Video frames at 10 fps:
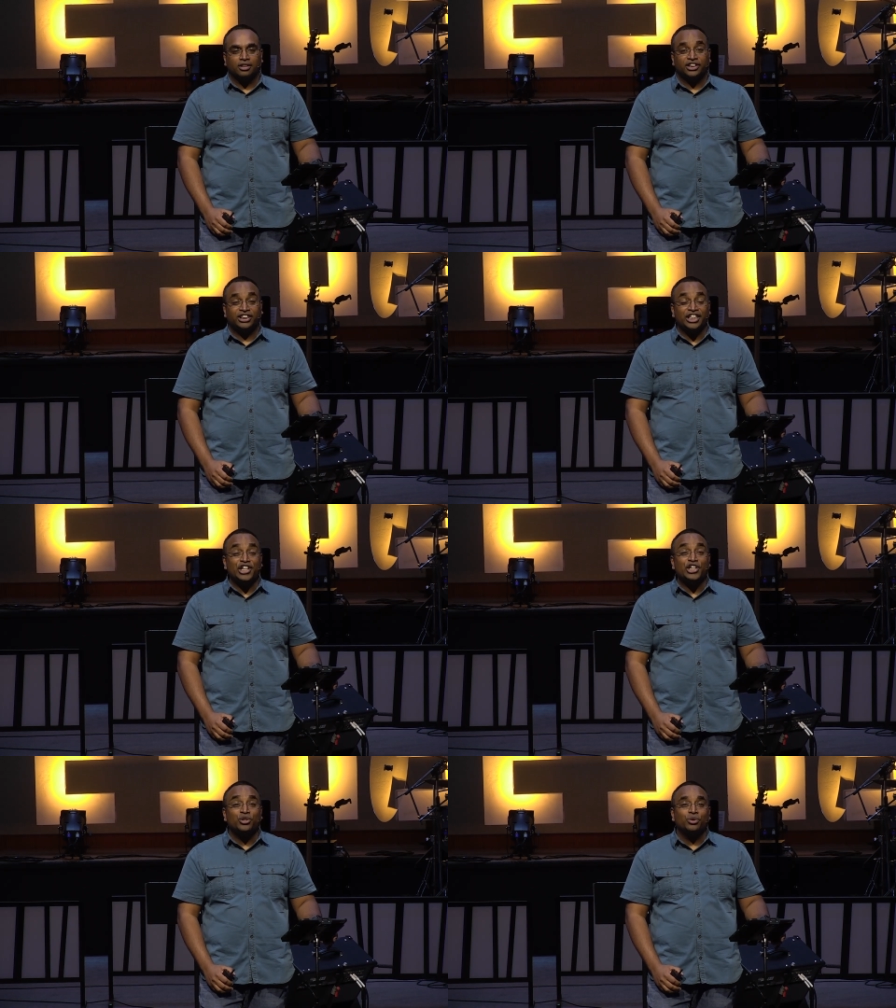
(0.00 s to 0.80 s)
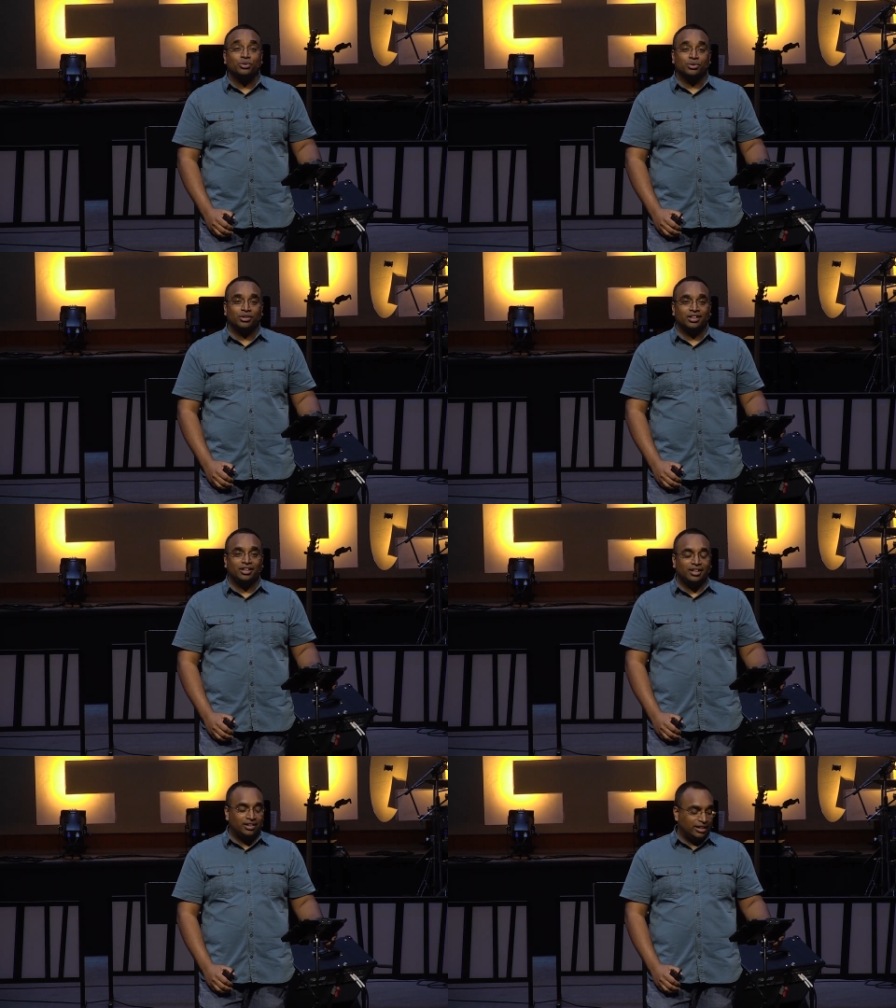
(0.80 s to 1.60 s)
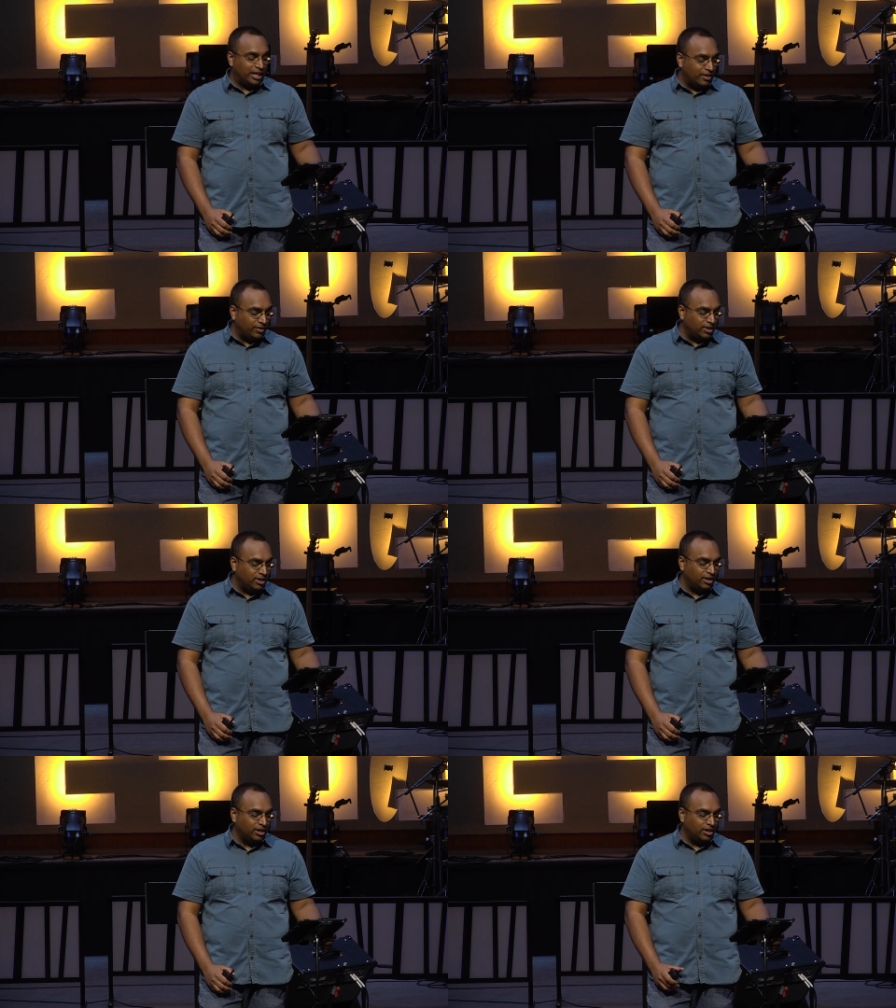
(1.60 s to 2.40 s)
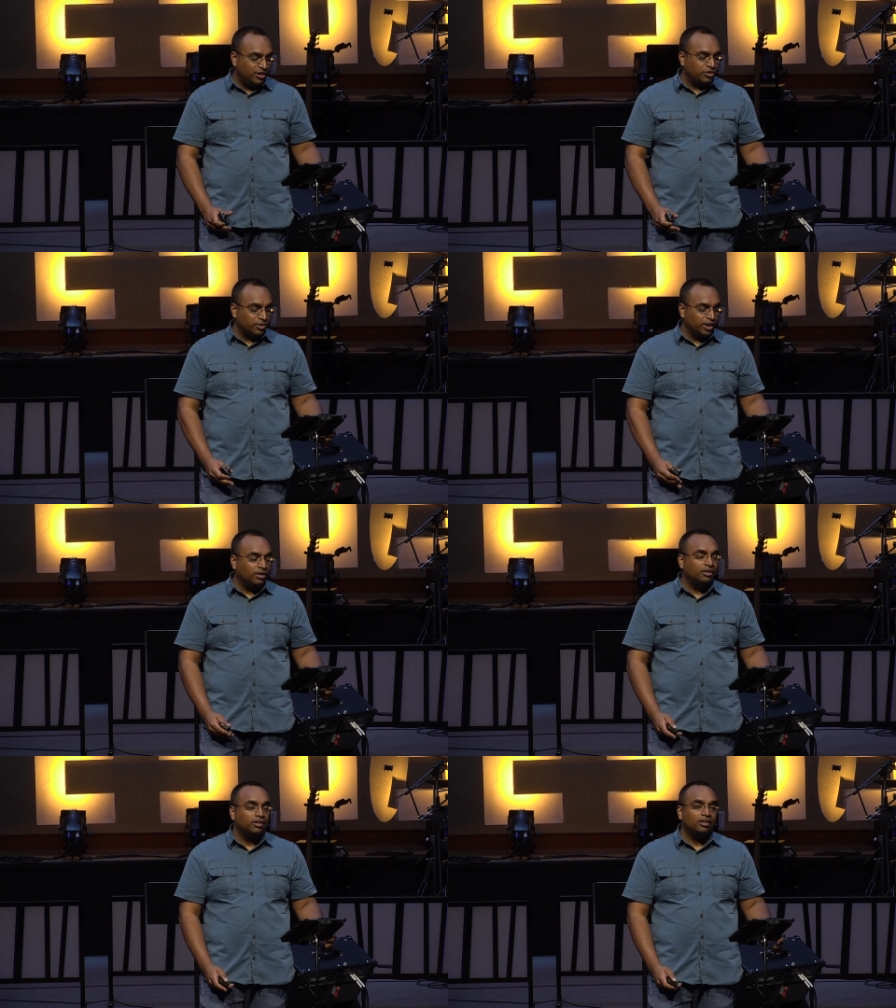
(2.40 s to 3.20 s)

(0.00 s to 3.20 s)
She knew that heaven is real.